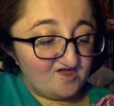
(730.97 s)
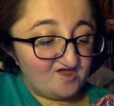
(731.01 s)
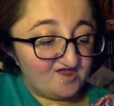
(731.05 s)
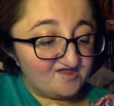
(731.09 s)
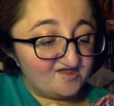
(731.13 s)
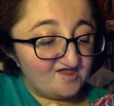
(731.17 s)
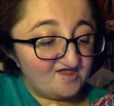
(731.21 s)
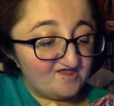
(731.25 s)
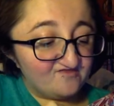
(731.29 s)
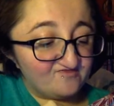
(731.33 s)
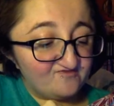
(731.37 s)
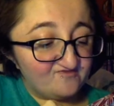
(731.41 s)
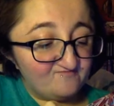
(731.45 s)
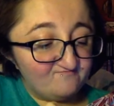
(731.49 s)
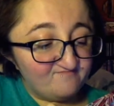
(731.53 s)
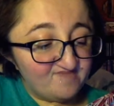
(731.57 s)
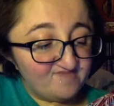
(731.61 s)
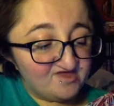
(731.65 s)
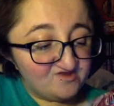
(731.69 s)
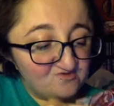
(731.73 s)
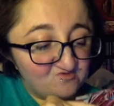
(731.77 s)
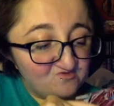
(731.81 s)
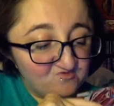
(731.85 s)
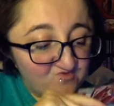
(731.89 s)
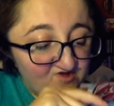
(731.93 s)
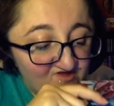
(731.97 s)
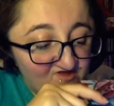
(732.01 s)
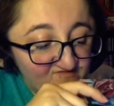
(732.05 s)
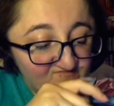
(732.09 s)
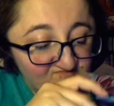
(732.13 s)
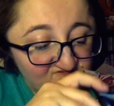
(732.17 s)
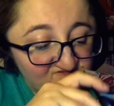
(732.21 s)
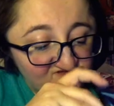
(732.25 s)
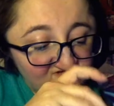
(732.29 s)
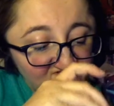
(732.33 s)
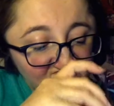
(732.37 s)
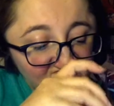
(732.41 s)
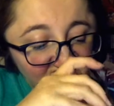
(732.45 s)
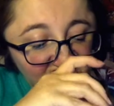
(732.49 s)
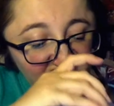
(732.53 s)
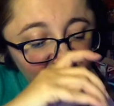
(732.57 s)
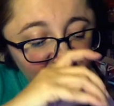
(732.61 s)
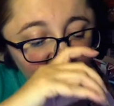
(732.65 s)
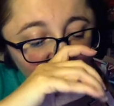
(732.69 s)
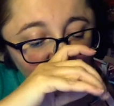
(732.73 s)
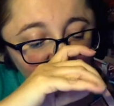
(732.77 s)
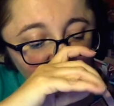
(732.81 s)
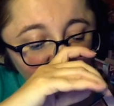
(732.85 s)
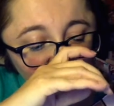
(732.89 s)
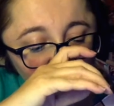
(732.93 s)
I got the metal one because
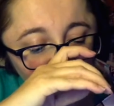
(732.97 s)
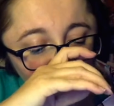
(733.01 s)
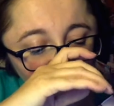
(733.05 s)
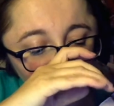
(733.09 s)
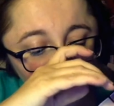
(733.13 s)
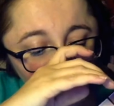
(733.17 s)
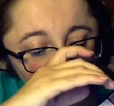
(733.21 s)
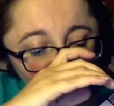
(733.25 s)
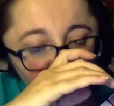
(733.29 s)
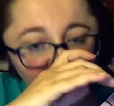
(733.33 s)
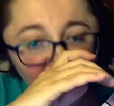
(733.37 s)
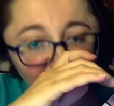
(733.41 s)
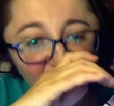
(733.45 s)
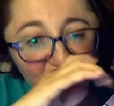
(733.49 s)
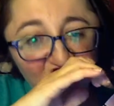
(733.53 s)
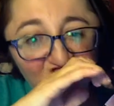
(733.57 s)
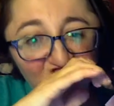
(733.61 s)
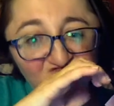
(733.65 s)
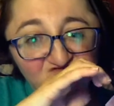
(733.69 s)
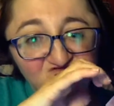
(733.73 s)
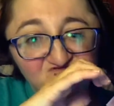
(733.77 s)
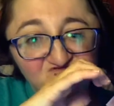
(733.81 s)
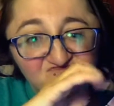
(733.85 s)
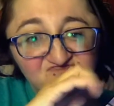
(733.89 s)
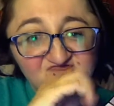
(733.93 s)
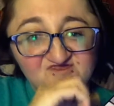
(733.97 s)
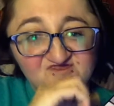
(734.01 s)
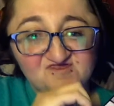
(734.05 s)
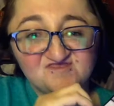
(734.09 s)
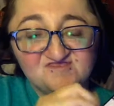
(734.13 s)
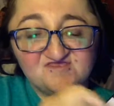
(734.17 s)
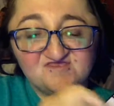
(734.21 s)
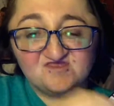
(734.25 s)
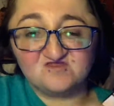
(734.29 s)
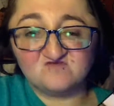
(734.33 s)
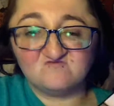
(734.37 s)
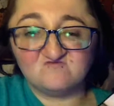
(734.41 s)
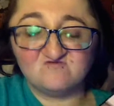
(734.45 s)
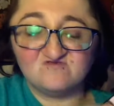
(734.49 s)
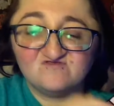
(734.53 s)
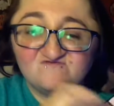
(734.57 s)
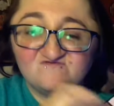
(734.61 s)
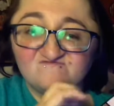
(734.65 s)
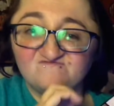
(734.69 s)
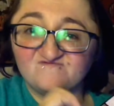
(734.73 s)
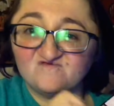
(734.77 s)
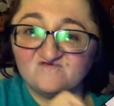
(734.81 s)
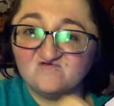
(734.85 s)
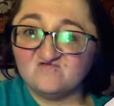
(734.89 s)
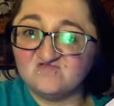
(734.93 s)
these were kind of colors that I didn't
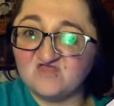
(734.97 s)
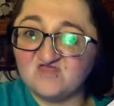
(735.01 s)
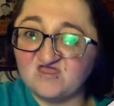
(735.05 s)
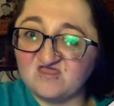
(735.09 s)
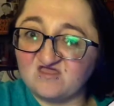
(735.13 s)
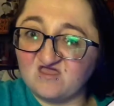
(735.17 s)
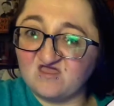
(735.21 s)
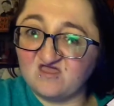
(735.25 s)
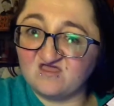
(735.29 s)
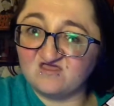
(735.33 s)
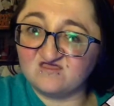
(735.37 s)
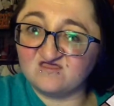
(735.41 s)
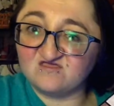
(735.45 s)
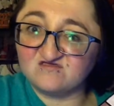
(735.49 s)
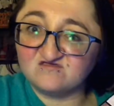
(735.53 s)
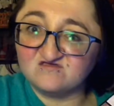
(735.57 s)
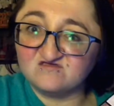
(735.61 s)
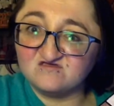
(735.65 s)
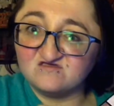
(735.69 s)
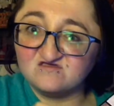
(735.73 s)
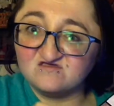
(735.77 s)
really feel like I